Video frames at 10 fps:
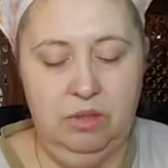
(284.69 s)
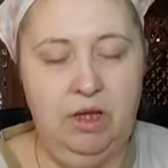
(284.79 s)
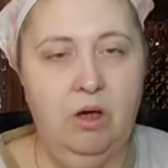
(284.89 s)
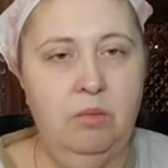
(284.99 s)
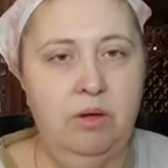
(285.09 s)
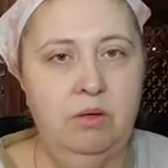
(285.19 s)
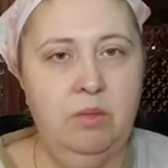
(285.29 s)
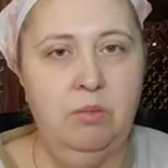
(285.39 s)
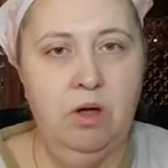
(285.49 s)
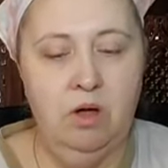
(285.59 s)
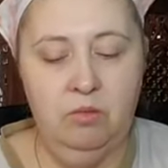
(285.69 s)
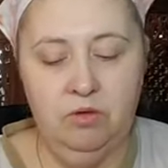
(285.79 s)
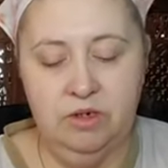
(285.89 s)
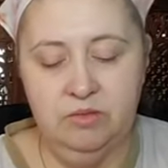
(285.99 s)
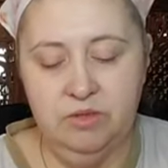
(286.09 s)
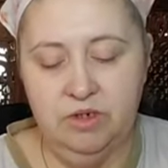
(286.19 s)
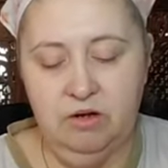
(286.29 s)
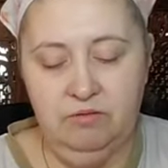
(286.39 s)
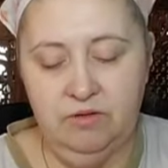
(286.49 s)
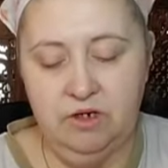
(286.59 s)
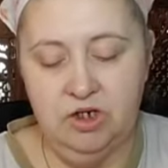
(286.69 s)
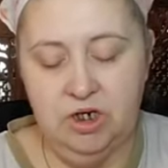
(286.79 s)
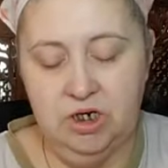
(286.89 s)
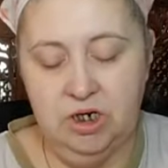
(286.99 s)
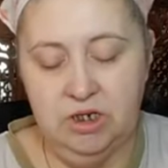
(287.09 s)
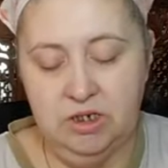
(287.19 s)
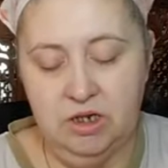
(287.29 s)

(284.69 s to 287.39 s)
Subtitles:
be helping my mom with some stuff that she needs